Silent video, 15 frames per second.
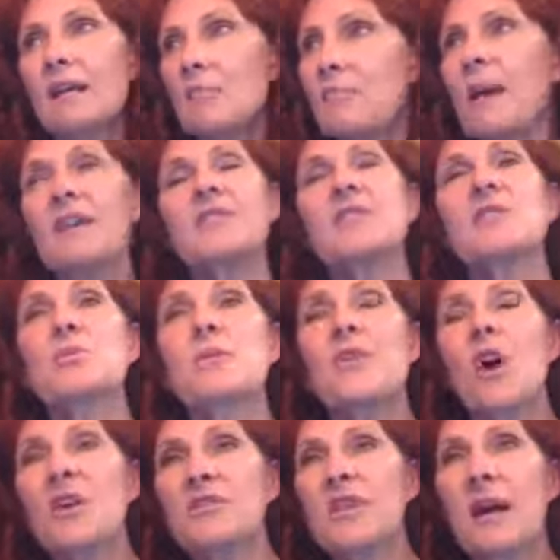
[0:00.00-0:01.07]
Patients with
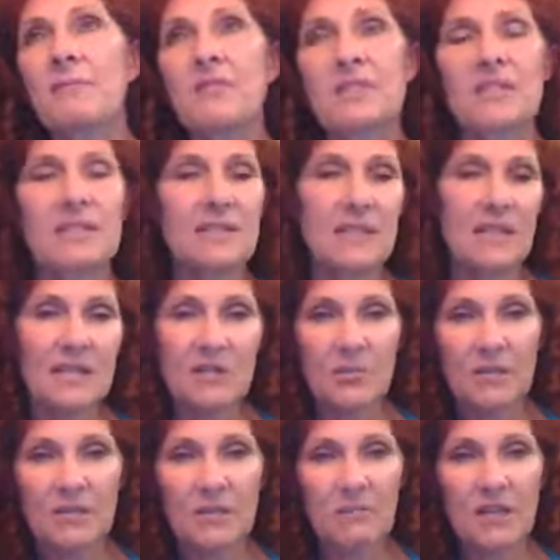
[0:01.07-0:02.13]
Alzheimer's disease,
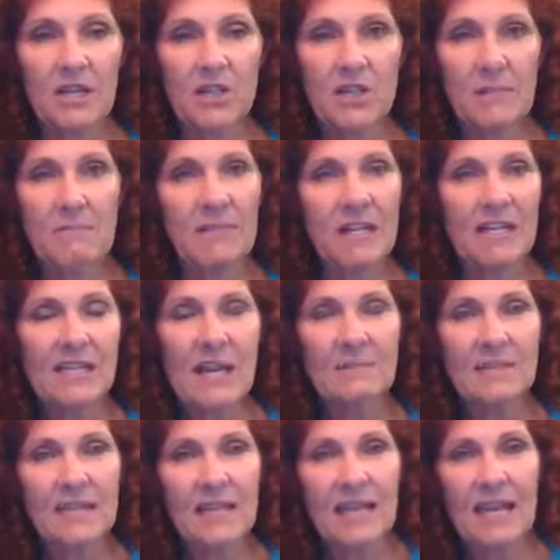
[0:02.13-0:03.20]
with dementia, many times
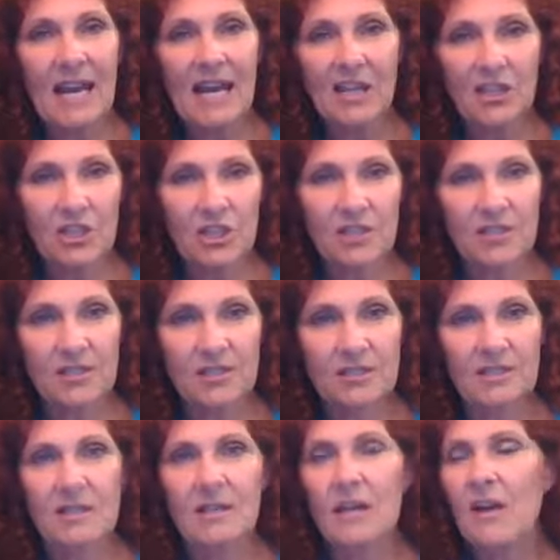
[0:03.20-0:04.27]
they get anxious
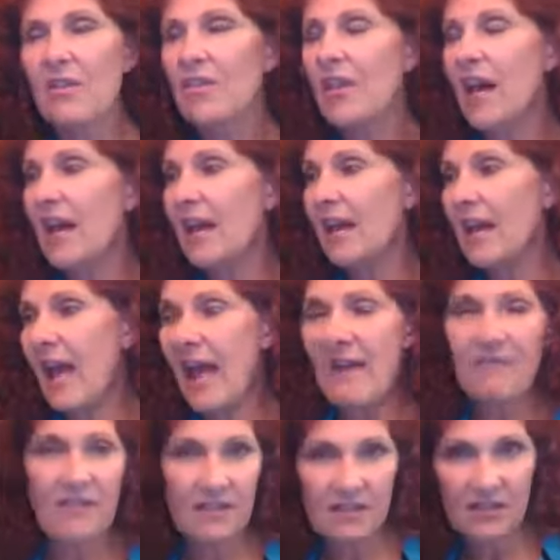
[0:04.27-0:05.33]
they have
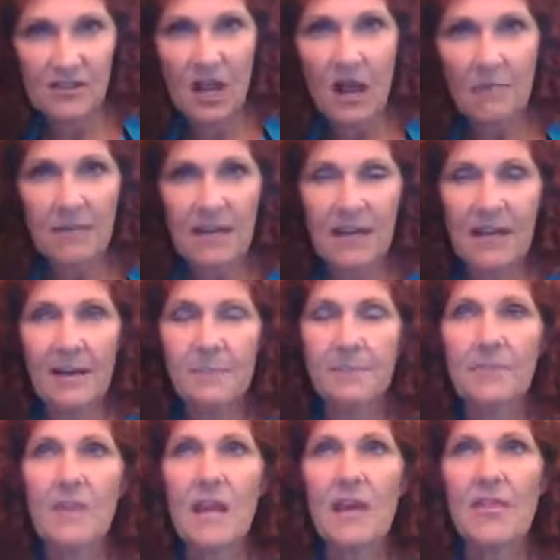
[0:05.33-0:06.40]
insomnia,
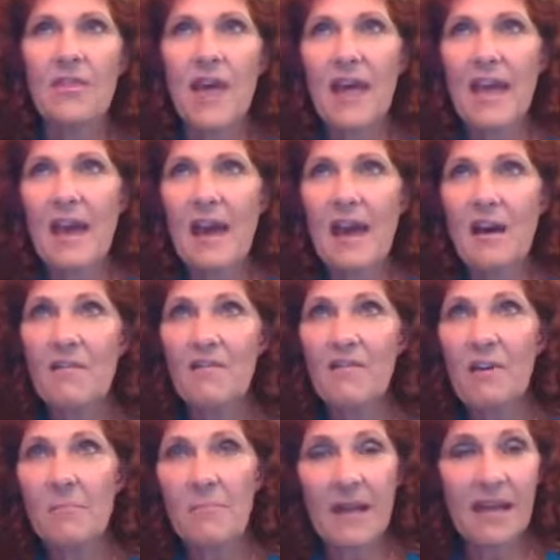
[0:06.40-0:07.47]
they have
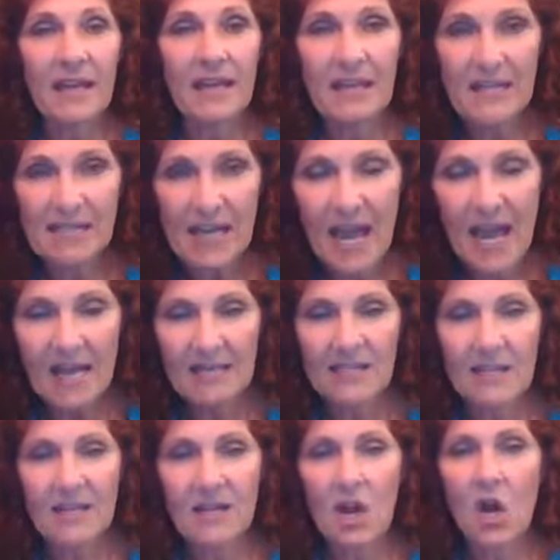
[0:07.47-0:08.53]
panic attacks
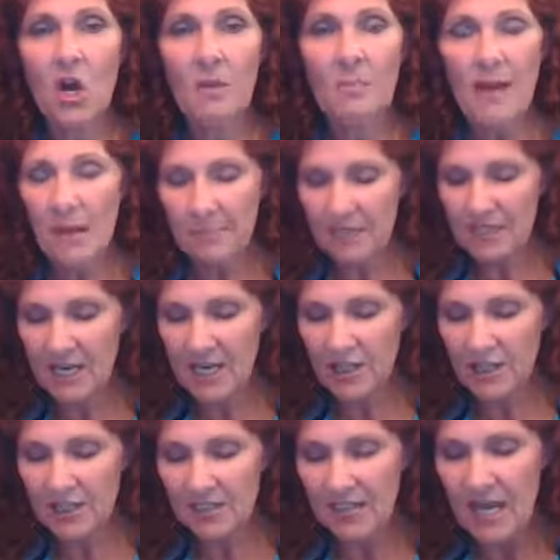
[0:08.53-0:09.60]
and heart
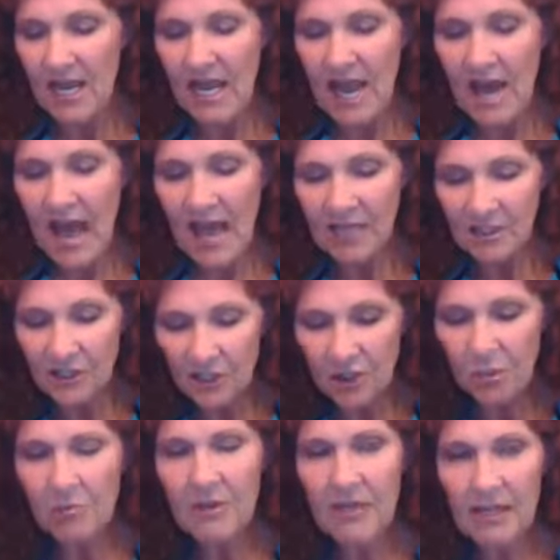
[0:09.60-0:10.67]
palpitations. I do
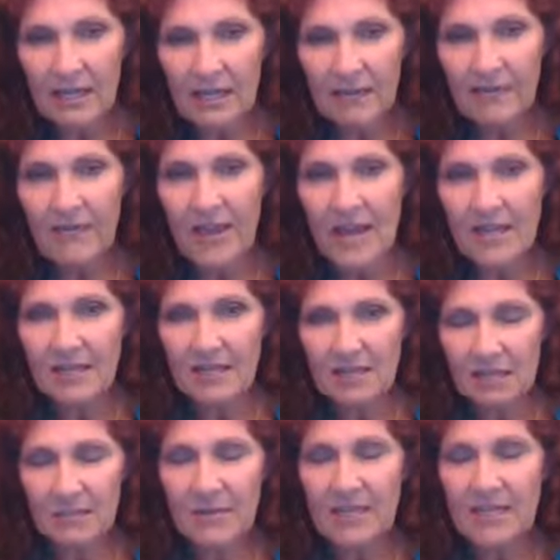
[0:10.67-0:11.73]
believe that
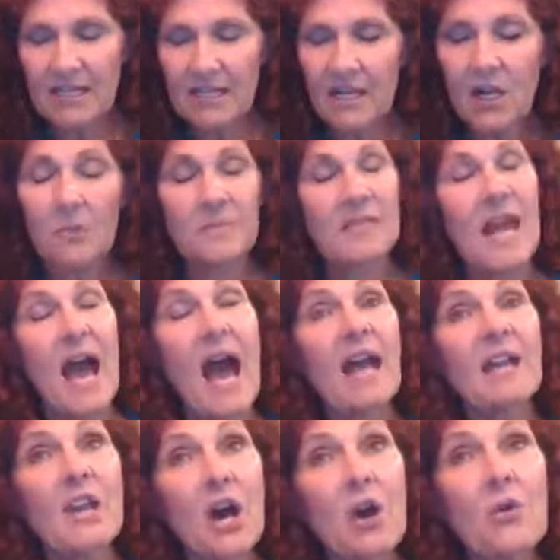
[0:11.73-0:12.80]
CBD helps. Now, I
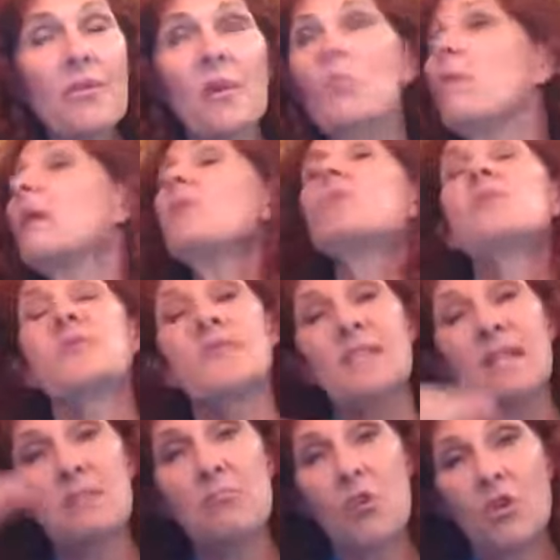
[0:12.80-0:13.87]
know that we will
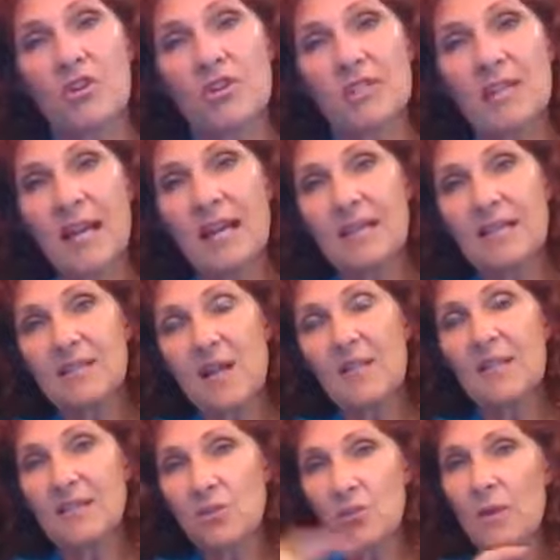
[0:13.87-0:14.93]
see more studies on
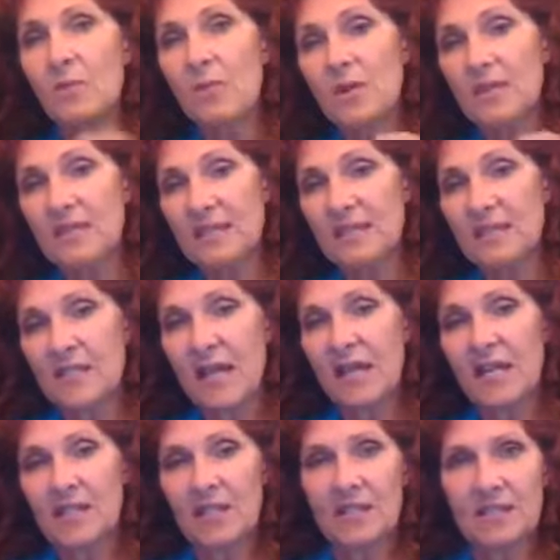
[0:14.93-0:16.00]
this. We will see
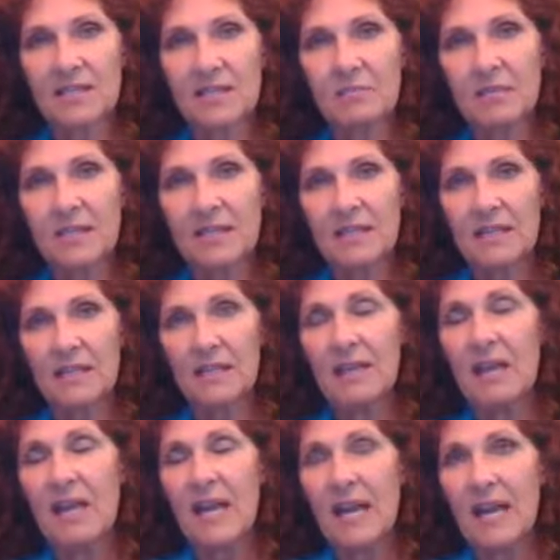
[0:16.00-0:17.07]
studies on CBD
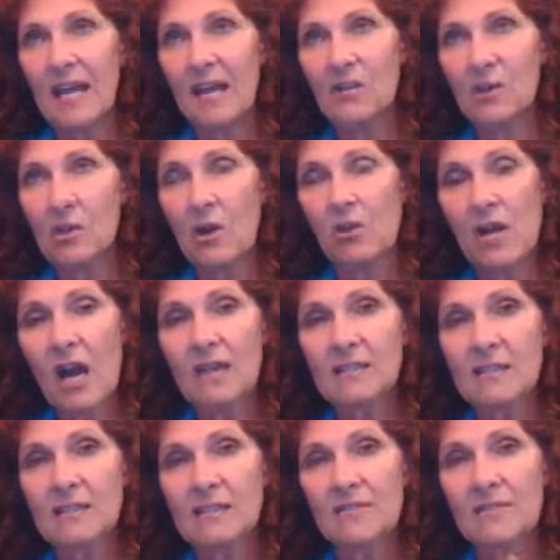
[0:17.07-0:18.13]
and
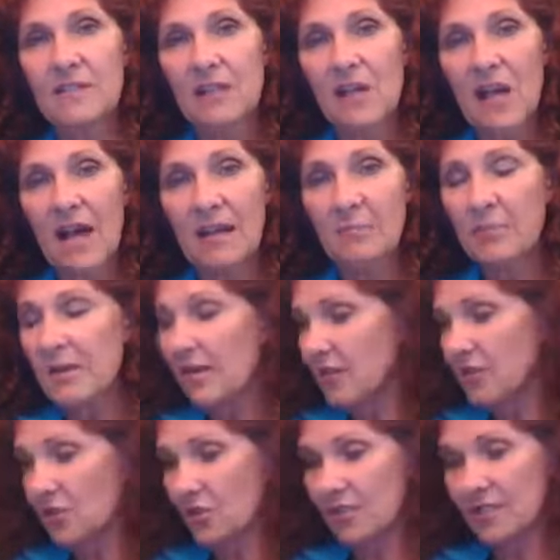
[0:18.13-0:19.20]
neurocognitive decline
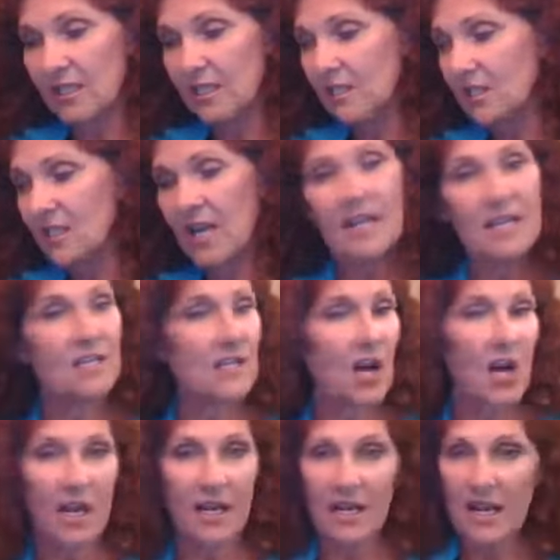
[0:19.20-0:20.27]
because you're seeing studies
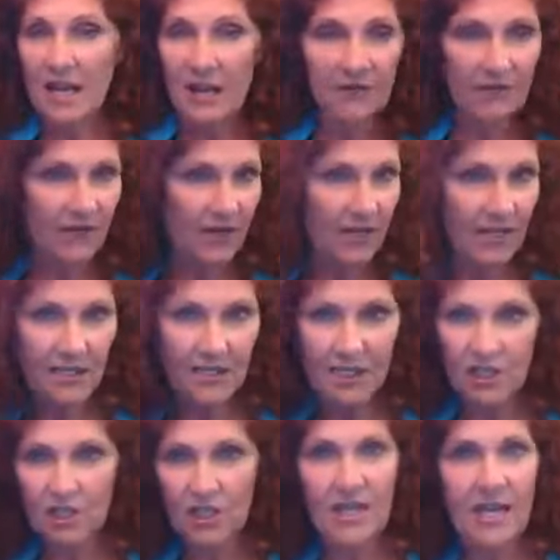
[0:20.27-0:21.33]
on every
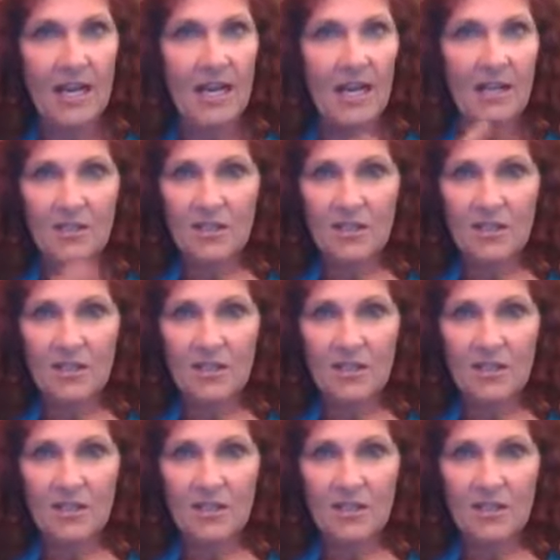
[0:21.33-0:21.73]
condition and